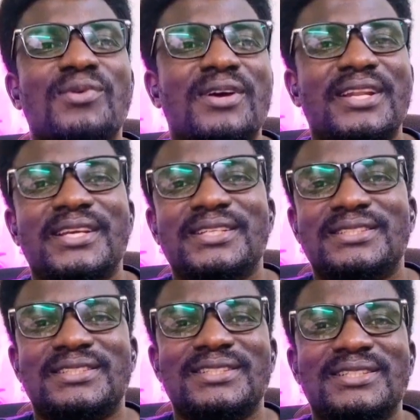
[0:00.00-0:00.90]
one
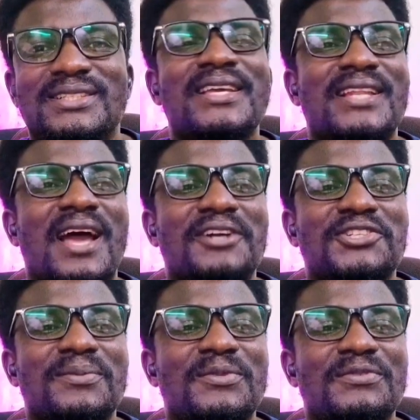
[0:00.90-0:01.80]
is, in
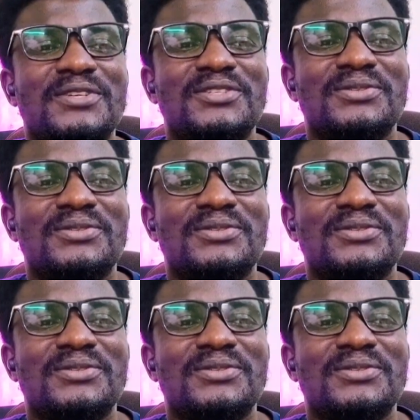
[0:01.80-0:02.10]
action movies,